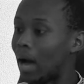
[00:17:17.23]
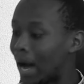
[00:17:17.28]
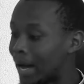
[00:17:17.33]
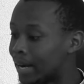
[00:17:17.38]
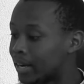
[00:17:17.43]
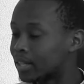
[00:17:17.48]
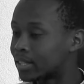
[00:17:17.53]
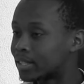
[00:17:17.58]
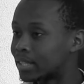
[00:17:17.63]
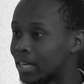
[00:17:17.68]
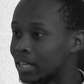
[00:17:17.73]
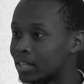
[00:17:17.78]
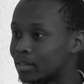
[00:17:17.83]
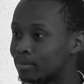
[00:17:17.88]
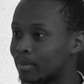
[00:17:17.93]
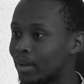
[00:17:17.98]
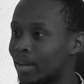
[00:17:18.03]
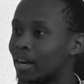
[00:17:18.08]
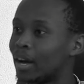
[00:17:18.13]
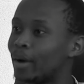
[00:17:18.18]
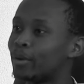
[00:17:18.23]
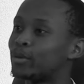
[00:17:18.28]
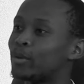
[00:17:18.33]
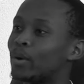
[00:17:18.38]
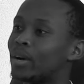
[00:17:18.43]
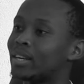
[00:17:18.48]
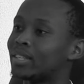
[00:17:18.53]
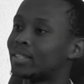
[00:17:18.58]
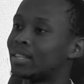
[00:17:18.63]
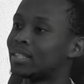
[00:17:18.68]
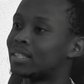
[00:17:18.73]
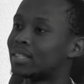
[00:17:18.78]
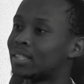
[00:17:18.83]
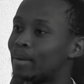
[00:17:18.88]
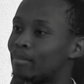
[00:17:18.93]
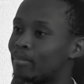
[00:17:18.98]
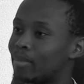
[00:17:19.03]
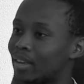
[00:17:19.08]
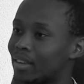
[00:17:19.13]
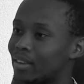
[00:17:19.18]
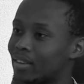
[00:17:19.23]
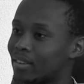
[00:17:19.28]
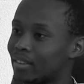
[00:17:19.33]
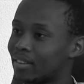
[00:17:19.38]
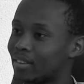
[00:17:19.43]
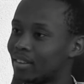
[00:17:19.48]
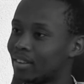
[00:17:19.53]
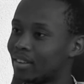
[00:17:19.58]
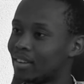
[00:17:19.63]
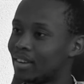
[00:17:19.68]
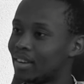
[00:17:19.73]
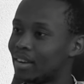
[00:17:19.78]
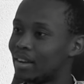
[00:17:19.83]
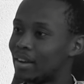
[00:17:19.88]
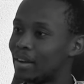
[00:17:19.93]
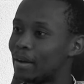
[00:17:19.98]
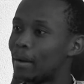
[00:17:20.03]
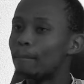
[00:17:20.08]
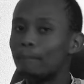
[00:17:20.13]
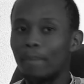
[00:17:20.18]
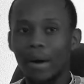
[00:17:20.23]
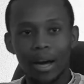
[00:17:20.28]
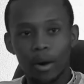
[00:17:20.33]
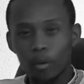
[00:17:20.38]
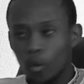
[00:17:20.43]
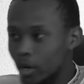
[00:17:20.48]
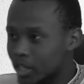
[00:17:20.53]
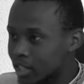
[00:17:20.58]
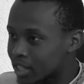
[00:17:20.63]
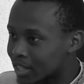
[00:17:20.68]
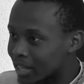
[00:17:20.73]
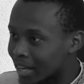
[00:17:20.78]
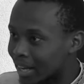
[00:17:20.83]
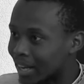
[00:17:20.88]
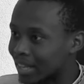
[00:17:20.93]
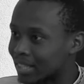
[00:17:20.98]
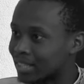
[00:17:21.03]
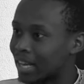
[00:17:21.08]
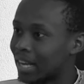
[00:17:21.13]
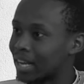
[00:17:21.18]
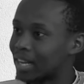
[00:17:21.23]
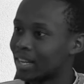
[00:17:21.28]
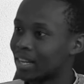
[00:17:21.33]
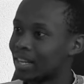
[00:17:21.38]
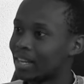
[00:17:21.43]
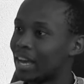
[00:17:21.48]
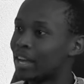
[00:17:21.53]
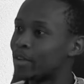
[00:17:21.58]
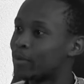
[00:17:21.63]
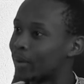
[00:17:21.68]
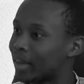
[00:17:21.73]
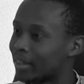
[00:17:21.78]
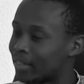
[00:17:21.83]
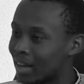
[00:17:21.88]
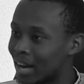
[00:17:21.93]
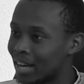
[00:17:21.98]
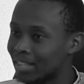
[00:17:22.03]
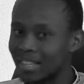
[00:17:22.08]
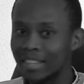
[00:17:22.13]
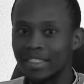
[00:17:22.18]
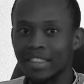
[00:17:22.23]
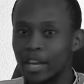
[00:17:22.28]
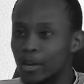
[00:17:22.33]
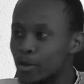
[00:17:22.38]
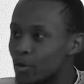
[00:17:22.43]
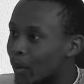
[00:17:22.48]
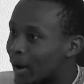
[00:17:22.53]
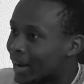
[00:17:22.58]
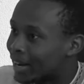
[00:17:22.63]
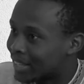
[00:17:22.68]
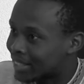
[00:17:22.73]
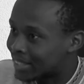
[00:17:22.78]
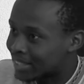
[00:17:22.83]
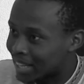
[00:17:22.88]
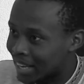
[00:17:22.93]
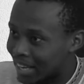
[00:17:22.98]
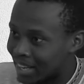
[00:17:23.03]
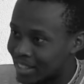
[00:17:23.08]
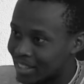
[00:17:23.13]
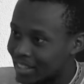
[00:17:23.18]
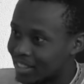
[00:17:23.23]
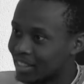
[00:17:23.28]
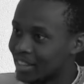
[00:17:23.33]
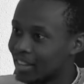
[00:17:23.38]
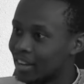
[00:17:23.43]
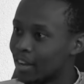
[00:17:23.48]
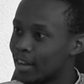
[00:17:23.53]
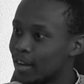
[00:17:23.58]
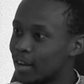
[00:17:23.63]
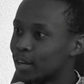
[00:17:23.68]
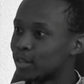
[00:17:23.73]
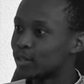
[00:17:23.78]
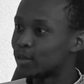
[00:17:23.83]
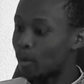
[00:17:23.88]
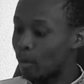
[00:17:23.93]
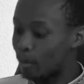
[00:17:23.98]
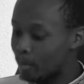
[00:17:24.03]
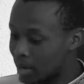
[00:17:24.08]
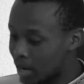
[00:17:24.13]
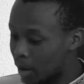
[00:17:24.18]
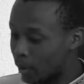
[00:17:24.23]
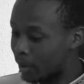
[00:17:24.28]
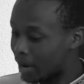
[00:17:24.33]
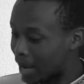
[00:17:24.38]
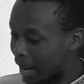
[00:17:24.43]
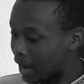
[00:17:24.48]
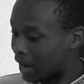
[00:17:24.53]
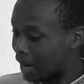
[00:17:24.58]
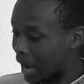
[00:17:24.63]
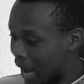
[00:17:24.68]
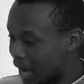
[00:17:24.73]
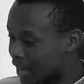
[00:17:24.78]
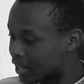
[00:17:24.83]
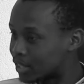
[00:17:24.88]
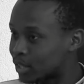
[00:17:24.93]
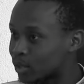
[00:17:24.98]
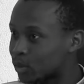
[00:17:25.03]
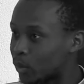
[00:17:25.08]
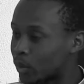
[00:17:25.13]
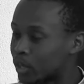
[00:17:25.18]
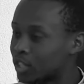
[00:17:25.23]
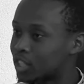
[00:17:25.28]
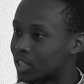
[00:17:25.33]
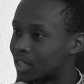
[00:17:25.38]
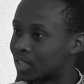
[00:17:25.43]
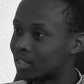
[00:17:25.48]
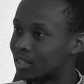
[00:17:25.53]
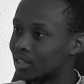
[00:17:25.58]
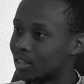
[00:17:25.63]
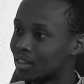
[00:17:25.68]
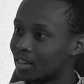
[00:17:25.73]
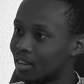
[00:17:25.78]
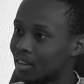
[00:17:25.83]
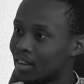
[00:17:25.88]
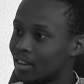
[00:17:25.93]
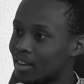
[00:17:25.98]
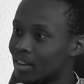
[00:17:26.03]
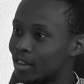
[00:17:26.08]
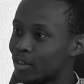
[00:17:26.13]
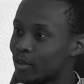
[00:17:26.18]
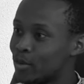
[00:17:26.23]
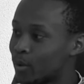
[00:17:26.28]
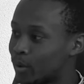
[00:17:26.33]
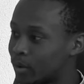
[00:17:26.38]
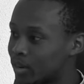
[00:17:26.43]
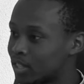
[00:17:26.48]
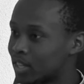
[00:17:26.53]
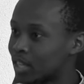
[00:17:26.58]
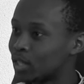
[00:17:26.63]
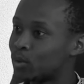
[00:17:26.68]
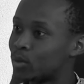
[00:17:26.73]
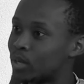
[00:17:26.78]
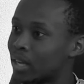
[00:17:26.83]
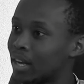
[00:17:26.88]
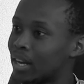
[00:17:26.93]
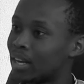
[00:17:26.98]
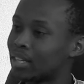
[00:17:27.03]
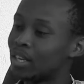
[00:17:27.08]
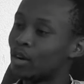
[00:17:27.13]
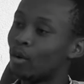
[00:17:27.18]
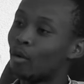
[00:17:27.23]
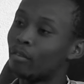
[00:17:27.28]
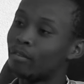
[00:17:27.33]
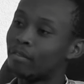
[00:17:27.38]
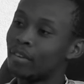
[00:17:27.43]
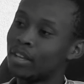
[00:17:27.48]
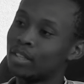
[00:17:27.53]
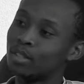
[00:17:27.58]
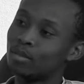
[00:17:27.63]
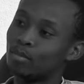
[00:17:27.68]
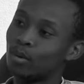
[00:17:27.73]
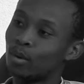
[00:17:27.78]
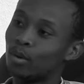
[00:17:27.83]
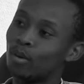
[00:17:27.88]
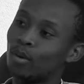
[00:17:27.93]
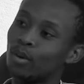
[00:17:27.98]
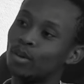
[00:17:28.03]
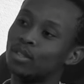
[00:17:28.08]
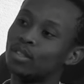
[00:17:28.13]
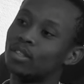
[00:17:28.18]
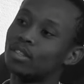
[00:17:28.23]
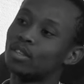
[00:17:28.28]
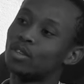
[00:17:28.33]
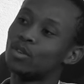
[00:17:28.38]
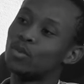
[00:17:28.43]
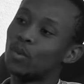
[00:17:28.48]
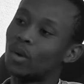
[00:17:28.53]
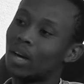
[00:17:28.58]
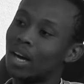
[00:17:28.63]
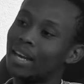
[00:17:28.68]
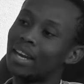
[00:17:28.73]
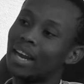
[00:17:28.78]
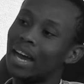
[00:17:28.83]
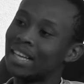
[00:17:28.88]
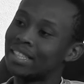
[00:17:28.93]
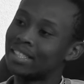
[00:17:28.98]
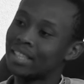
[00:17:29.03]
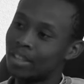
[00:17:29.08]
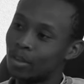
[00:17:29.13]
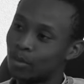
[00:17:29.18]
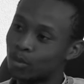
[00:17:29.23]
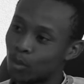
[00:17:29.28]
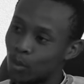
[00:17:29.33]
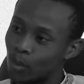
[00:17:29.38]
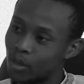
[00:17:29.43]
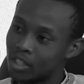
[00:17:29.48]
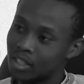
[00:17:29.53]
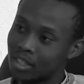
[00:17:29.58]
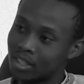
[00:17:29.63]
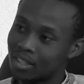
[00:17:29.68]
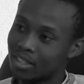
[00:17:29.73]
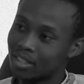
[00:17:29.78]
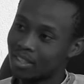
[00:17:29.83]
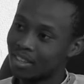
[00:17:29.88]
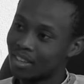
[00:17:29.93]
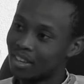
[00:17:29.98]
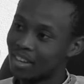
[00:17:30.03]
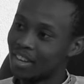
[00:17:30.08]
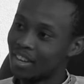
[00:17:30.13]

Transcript: Understand me. And how do you understand something? By questioning, exactly. And you get the answer, and then you understand. So, Mina, when I ask these questions, you Christians, you take it as an offense because you can't answer those questions.